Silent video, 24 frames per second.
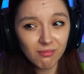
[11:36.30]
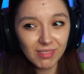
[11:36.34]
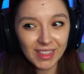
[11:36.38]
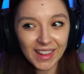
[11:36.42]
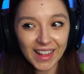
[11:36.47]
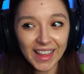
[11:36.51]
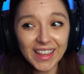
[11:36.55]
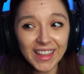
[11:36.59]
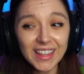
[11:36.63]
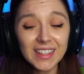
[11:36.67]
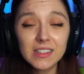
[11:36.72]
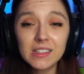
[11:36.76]

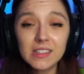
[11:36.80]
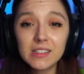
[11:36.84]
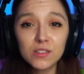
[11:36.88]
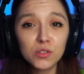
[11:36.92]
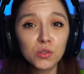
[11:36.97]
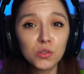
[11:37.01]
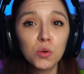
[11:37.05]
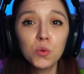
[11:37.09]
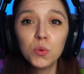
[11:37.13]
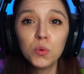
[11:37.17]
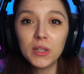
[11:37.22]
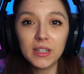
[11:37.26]
It's
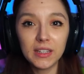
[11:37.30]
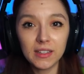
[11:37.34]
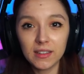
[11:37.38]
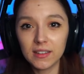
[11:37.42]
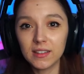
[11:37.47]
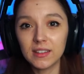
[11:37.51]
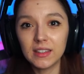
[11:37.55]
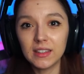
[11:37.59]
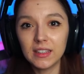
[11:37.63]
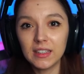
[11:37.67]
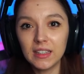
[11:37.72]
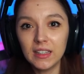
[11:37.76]
so
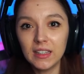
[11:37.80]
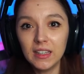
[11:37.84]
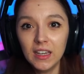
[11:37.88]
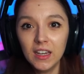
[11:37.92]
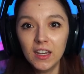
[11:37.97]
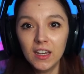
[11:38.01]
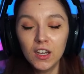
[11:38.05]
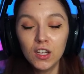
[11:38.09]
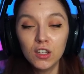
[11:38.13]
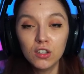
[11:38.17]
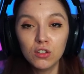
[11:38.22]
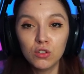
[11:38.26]
easy
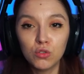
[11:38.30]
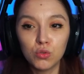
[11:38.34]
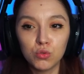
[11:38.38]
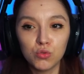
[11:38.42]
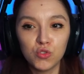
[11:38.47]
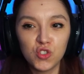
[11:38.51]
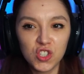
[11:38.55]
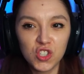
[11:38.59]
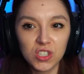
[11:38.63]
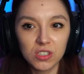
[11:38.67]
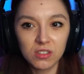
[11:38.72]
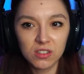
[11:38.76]
to
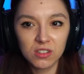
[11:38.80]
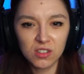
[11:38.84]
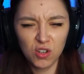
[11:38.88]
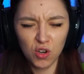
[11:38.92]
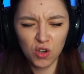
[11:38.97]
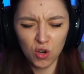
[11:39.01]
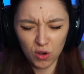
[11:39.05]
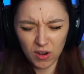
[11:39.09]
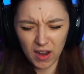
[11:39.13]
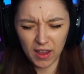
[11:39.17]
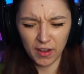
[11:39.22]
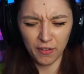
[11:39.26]
just
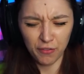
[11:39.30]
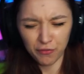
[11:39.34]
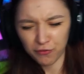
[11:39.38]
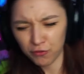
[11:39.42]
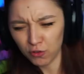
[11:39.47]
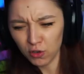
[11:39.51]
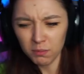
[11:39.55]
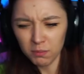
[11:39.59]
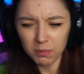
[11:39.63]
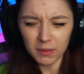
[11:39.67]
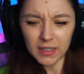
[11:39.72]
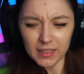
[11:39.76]
go like
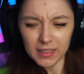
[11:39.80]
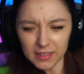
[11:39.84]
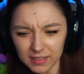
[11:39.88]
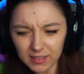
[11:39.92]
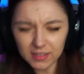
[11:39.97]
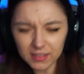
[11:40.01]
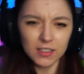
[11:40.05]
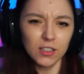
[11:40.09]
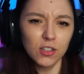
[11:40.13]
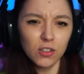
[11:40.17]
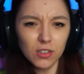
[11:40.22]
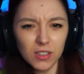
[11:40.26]
full
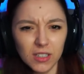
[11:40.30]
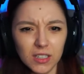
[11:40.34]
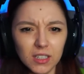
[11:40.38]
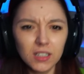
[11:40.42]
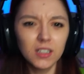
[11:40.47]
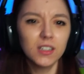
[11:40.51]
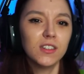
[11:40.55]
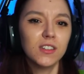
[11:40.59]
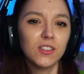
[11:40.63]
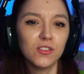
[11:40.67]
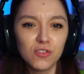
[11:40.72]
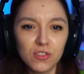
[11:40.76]
ballistic on
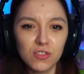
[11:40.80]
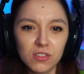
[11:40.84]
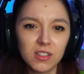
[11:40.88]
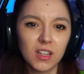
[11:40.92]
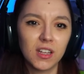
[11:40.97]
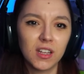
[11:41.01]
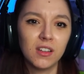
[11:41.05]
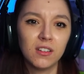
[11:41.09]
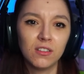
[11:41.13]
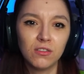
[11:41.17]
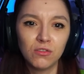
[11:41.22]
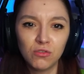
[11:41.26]
it and just
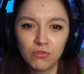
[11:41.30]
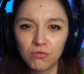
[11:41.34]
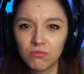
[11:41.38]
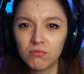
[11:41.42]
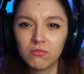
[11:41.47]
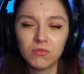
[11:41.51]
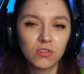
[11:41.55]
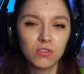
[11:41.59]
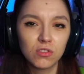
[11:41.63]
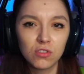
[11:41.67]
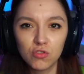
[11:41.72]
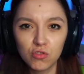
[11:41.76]
like
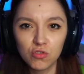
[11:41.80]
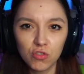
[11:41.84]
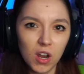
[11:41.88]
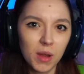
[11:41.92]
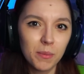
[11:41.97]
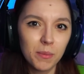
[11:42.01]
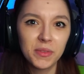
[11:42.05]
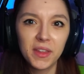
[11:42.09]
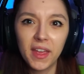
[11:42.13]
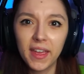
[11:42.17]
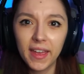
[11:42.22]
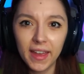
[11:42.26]

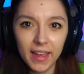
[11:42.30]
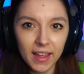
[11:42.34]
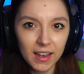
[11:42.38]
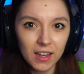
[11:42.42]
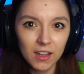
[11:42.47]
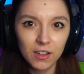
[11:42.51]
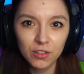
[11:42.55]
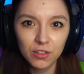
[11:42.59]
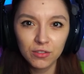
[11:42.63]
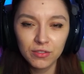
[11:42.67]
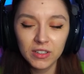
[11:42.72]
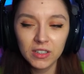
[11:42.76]
drum the hell
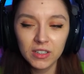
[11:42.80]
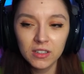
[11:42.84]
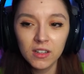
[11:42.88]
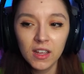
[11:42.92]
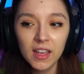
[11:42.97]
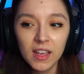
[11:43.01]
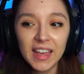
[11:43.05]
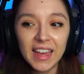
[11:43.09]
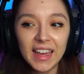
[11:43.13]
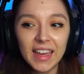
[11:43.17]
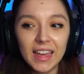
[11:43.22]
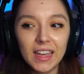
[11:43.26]
out of it.
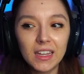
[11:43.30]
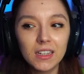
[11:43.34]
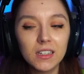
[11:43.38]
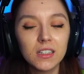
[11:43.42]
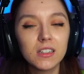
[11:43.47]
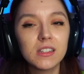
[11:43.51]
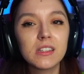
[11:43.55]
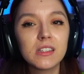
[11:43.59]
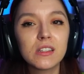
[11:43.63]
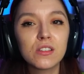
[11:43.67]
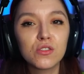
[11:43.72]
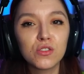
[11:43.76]
And
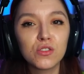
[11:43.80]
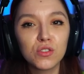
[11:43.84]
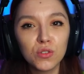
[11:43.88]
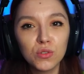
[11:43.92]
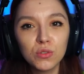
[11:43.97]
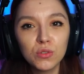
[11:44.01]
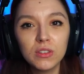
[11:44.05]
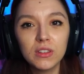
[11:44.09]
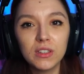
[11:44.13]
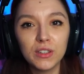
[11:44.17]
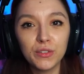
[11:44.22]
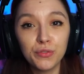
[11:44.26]
it's
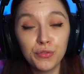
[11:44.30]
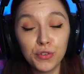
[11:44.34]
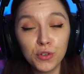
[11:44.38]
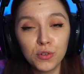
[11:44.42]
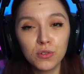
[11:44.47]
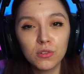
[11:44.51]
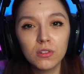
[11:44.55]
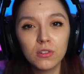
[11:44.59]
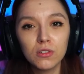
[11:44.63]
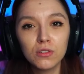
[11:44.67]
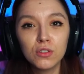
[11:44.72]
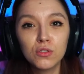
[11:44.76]
so
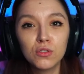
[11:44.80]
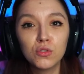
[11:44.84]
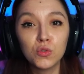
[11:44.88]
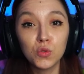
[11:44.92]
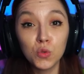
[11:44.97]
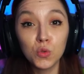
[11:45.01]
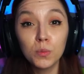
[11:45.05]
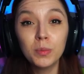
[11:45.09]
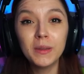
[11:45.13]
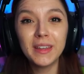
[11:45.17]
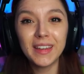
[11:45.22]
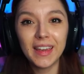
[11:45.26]
difficult
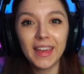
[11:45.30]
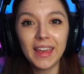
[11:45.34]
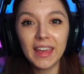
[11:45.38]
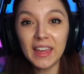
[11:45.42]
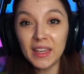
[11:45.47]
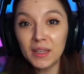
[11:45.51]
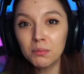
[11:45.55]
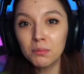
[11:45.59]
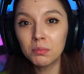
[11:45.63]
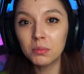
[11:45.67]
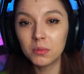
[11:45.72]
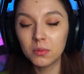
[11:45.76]
to be
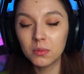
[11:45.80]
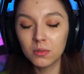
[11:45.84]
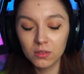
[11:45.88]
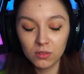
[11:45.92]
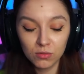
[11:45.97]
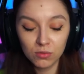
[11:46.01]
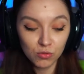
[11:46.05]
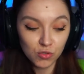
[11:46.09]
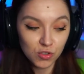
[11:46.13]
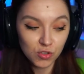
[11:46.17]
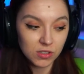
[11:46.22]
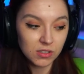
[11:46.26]
able
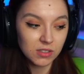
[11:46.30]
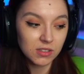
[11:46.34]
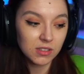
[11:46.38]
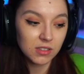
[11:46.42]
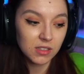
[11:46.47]
to just